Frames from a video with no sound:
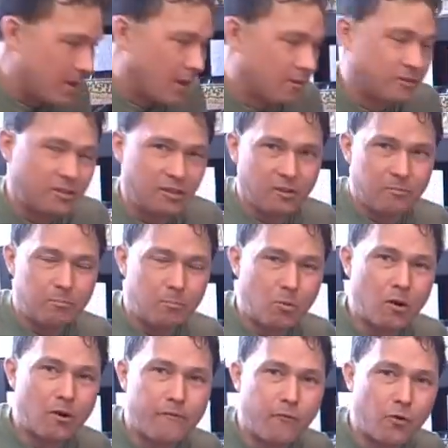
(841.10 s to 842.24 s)
the Bounty, a
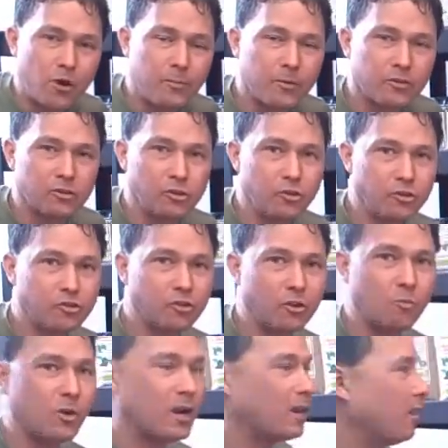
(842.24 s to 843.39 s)
more affordable solution,
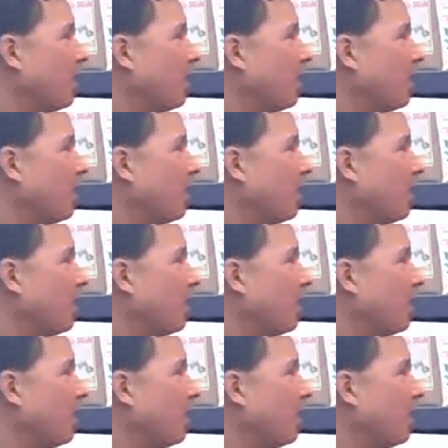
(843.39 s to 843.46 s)
and what